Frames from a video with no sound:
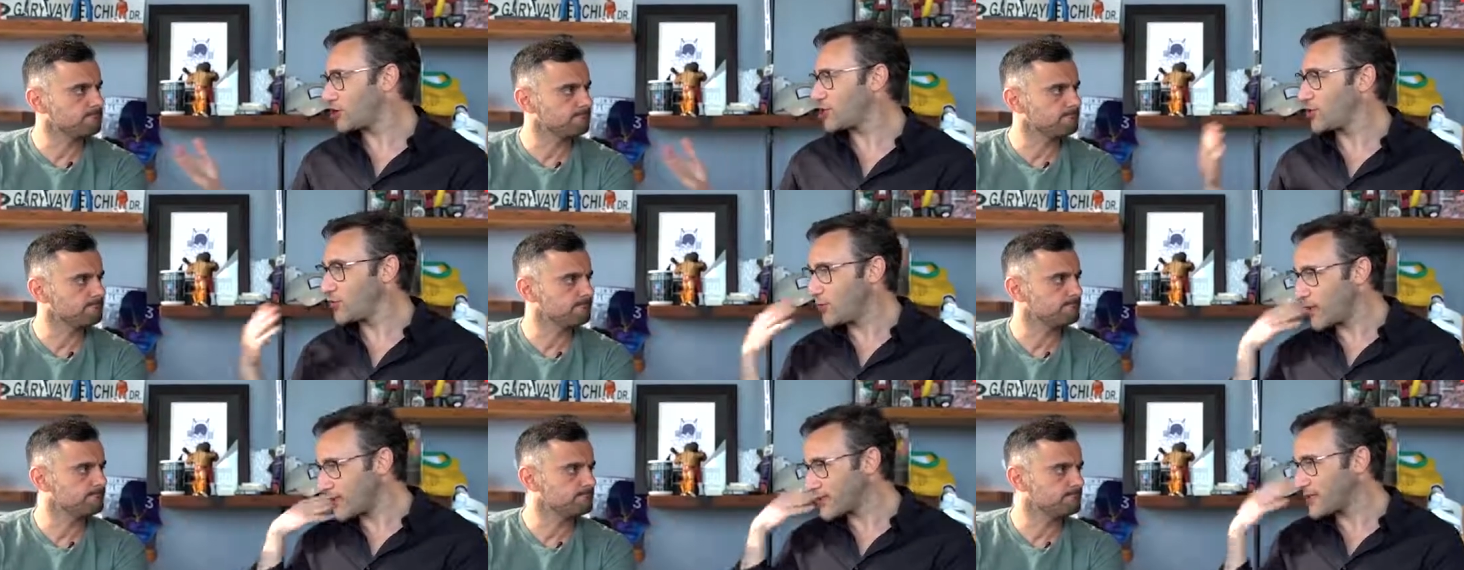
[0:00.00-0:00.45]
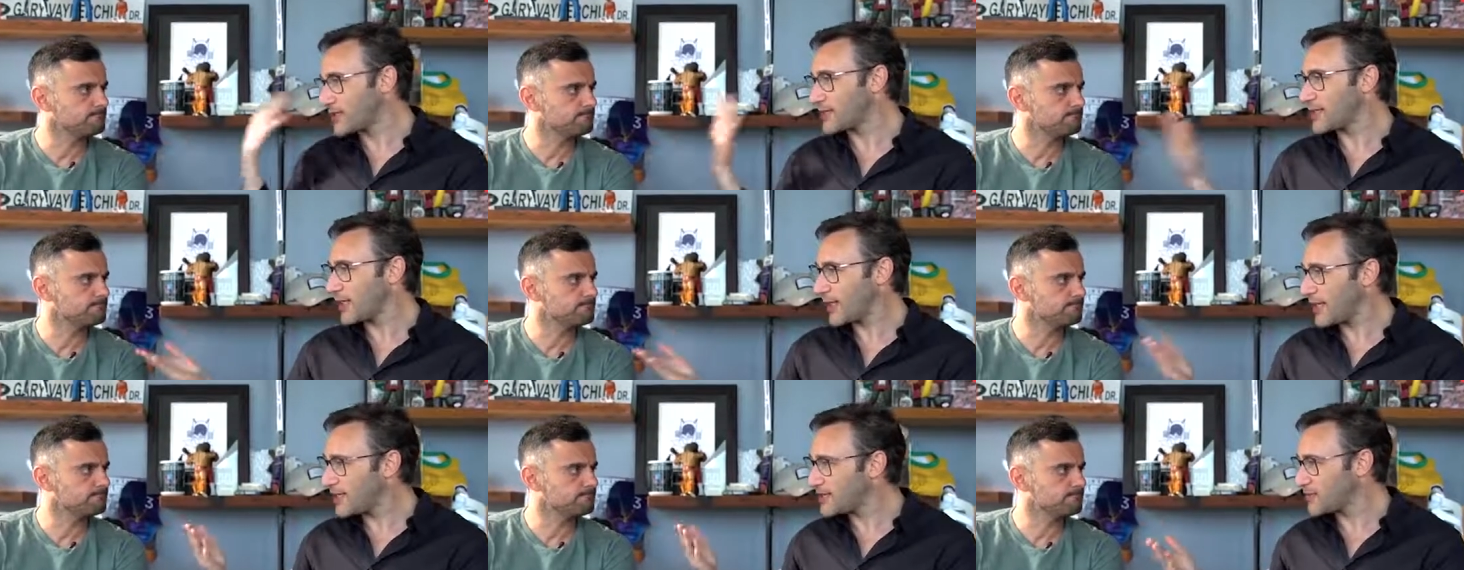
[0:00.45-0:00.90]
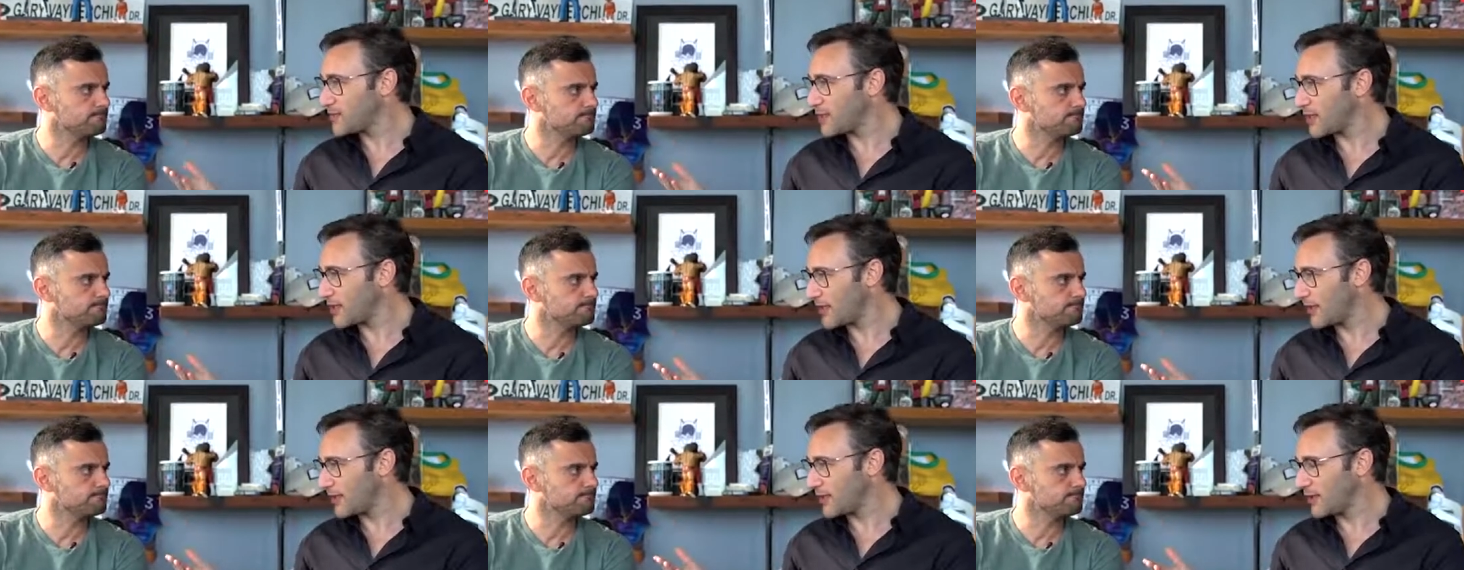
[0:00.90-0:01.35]
Speaker 1: is two ways: listening and
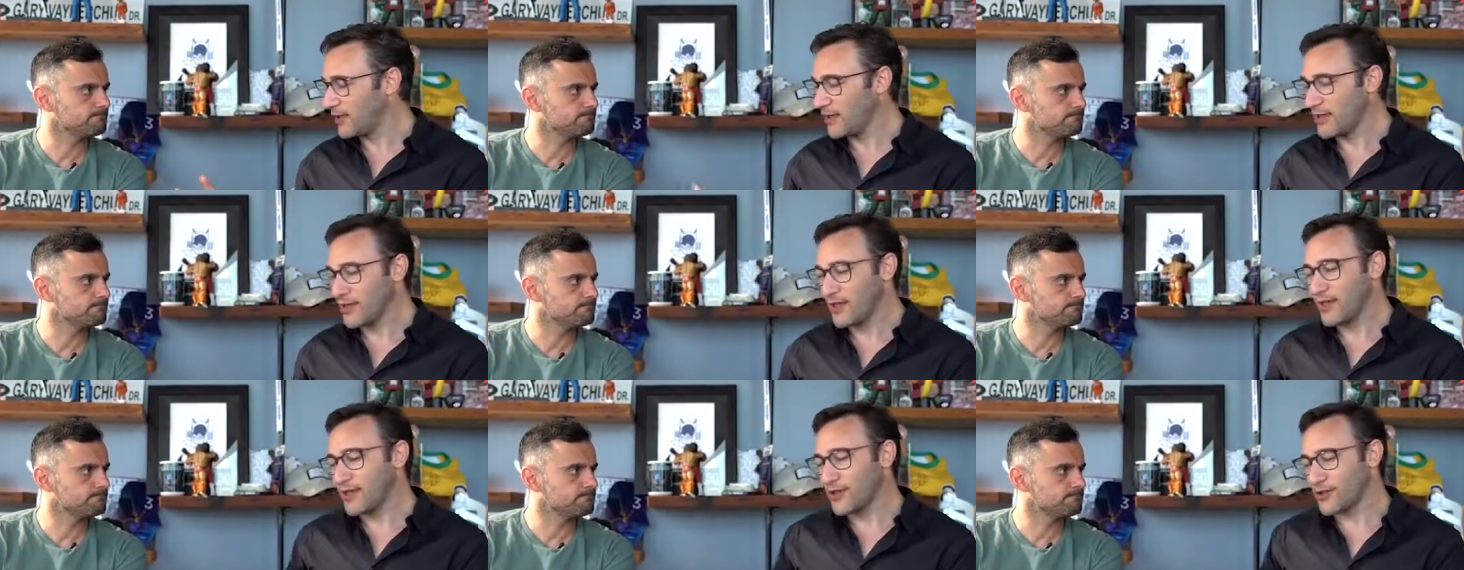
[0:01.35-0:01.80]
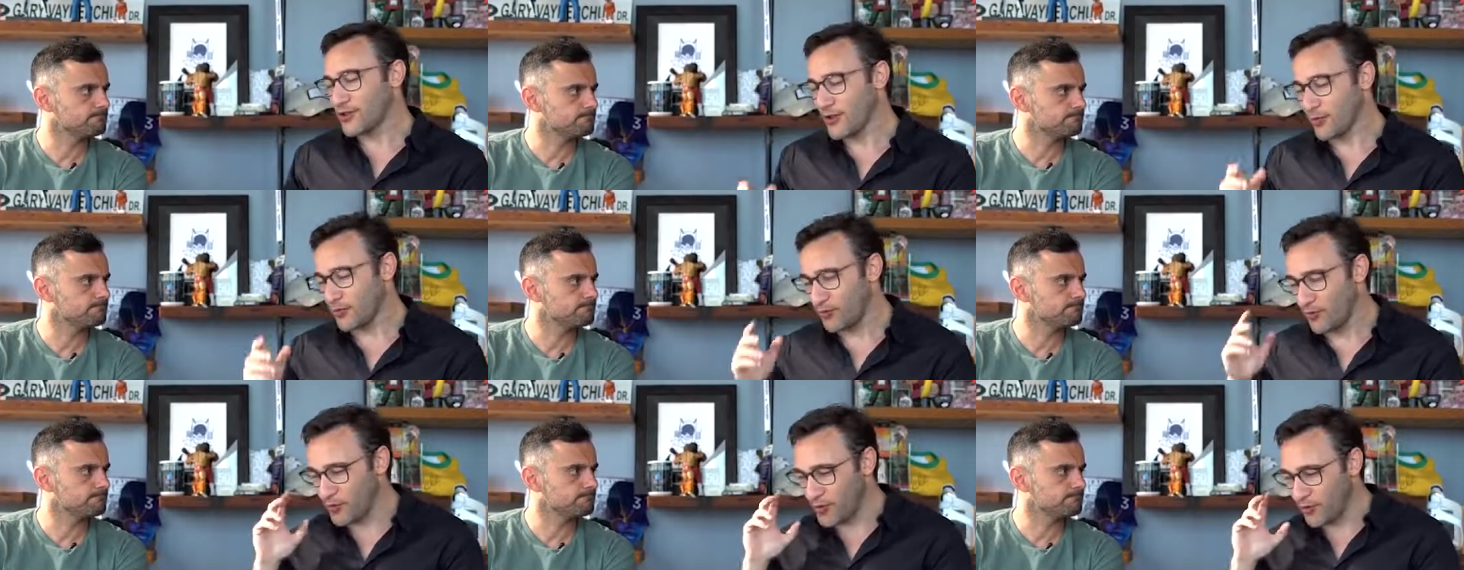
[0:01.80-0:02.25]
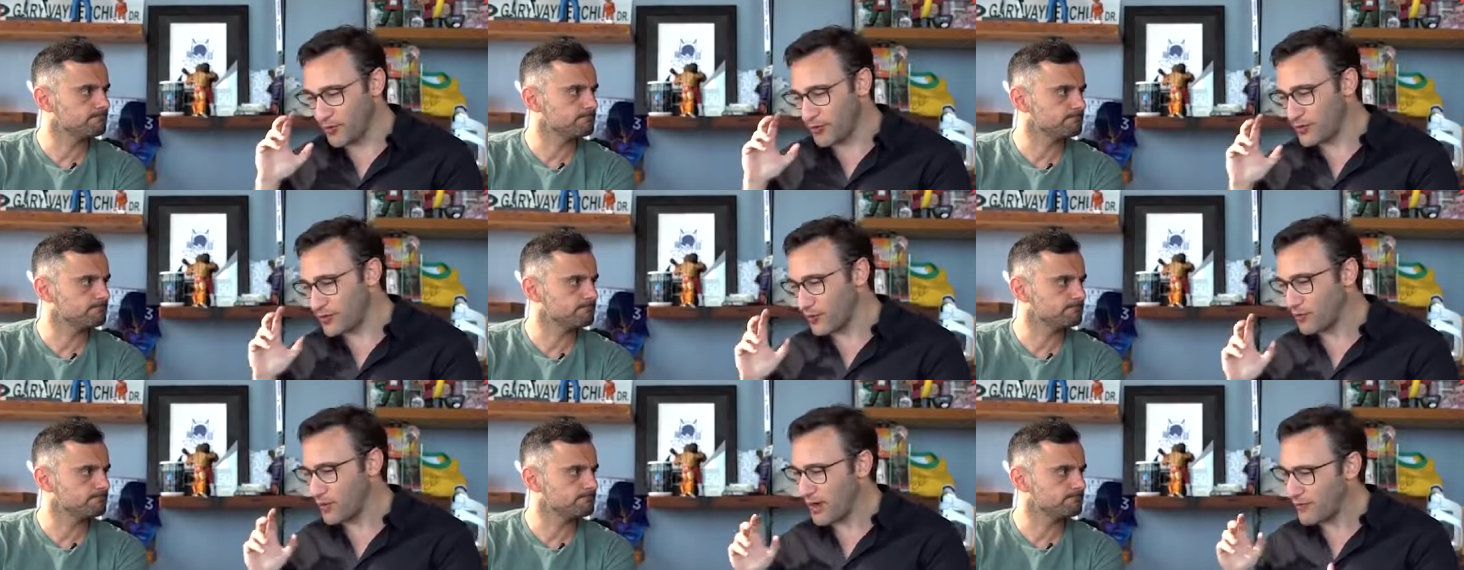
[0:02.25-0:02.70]
speaking. So the, the
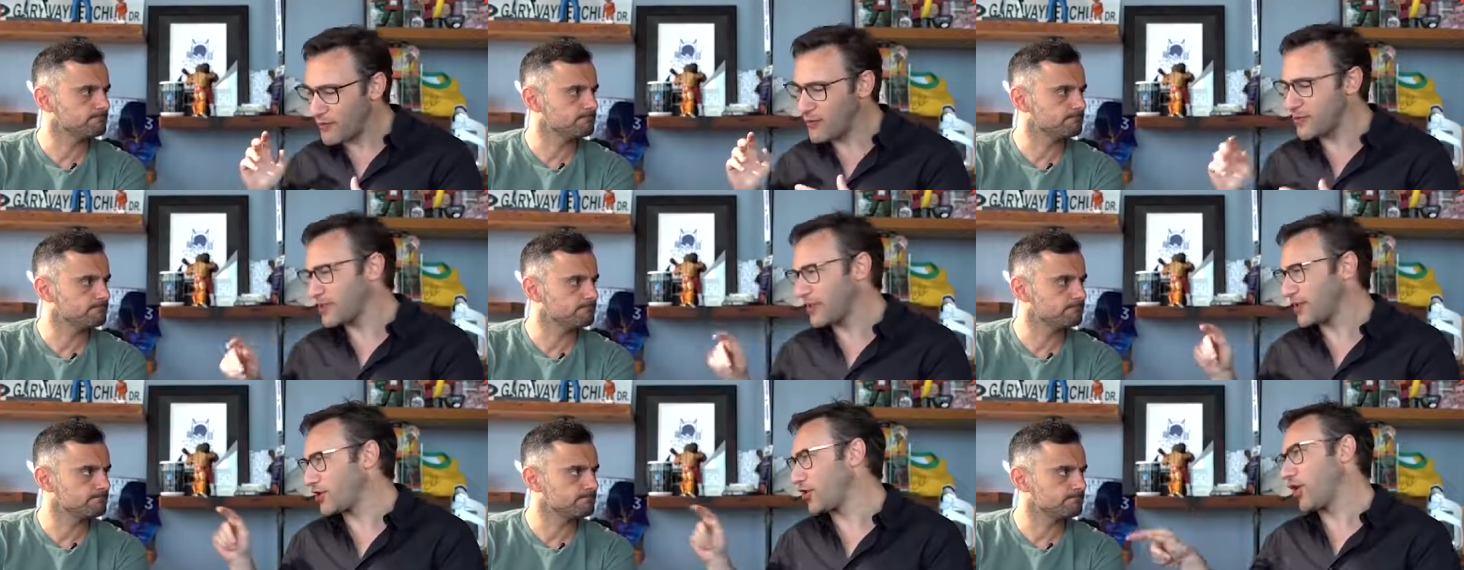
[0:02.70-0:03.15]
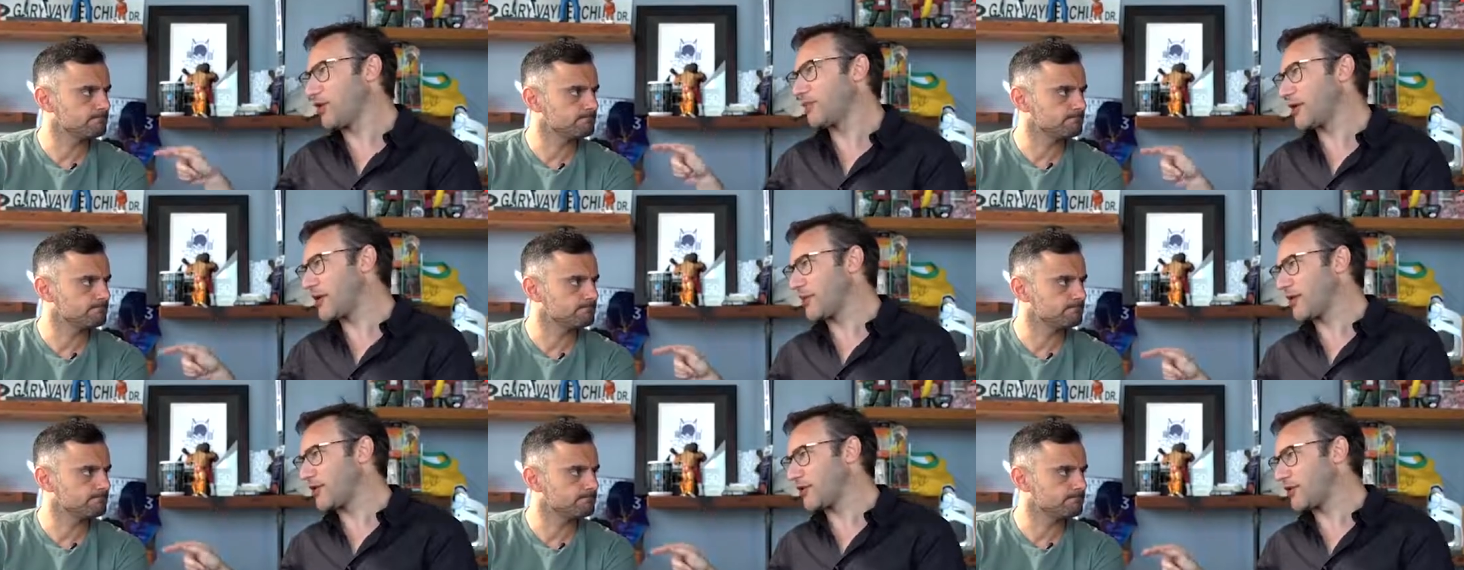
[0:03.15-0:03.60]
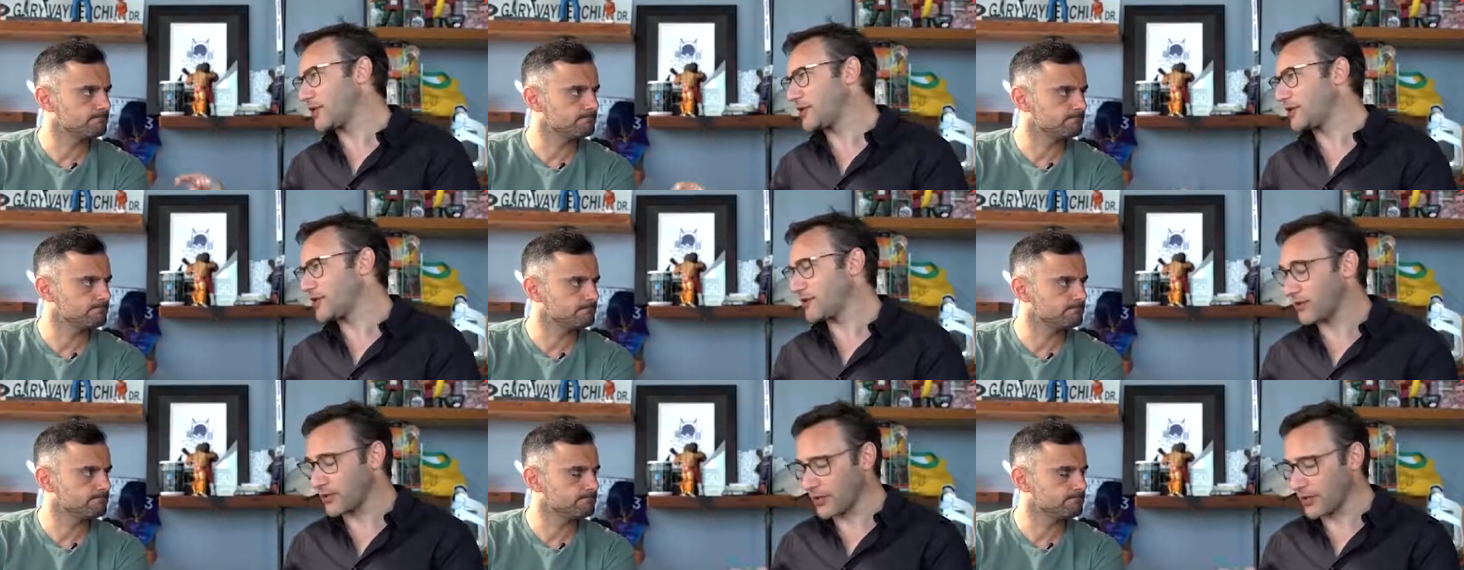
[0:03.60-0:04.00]
so but everybody's like you got to be a better listener.